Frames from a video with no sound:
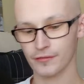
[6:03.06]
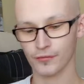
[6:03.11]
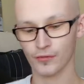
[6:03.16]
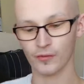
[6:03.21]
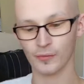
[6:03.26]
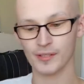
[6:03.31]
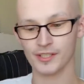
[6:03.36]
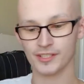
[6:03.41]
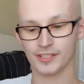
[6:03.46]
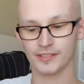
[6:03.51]
4
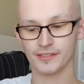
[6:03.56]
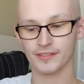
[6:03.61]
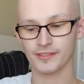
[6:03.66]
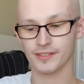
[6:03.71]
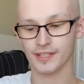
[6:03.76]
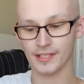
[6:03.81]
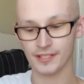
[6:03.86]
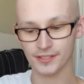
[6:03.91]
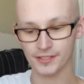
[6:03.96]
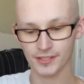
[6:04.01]
missions
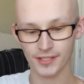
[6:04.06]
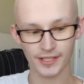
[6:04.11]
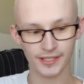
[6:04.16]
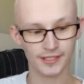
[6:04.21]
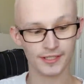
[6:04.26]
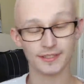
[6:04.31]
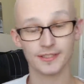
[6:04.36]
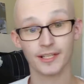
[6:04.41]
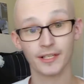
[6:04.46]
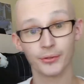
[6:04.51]
yesterday,
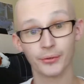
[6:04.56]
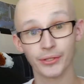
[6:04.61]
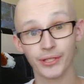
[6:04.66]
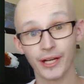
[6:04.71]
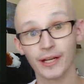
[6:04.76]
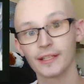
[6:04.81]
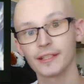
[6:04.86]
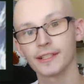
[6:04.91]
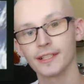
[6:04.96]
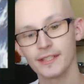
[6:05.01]
because I only
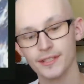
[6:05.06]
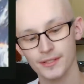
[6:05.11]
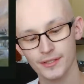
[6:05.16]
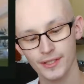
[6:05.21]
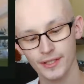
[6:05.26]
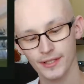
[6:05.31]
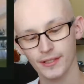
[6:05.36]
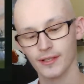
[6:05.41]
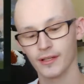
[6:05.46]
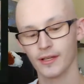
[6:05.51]
got it
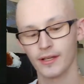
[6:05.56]
yesterday.